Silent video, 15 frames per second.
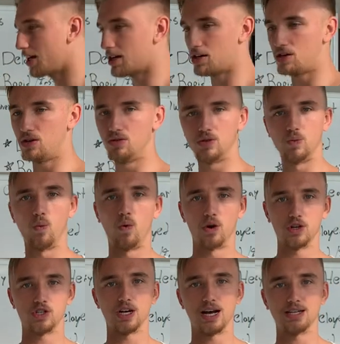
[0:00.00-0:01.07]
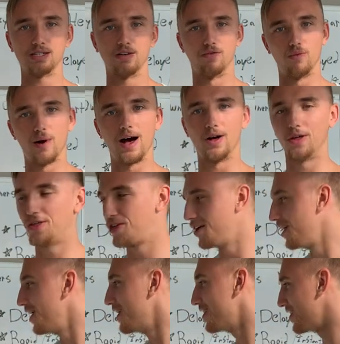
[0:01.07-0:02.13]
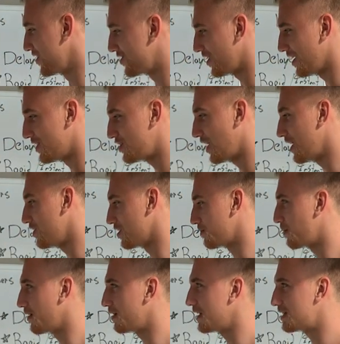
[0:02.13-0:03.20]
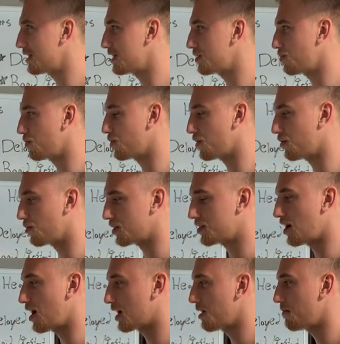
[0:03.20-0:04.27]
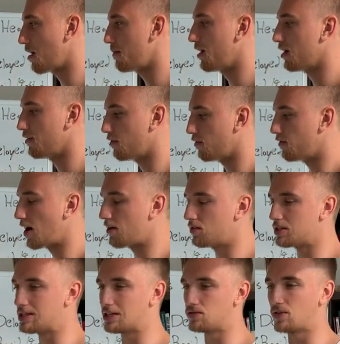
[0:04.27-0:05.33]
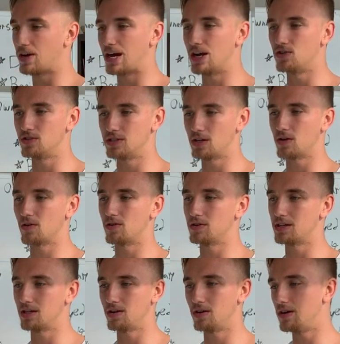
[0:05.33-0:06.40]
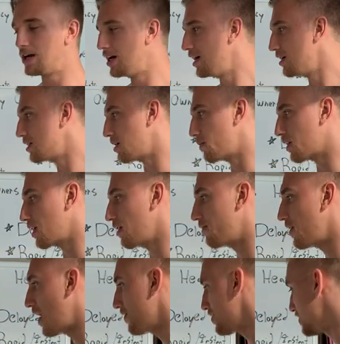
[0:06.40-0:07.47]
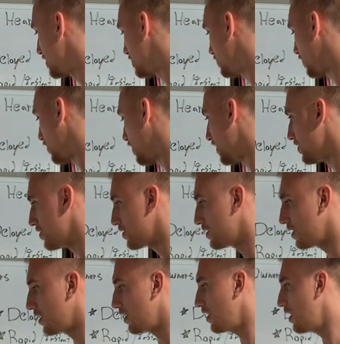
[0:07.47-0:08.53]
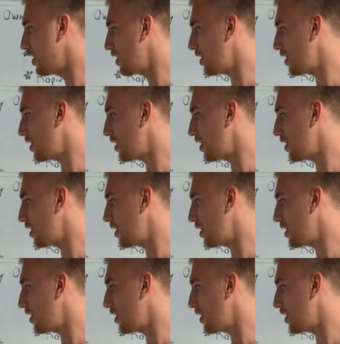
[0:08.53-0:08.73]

like a huge war chest of wealth it, it changes, but this is, we're, we're talking primarily for five to six figure agency owners, and typically a five to six figure agency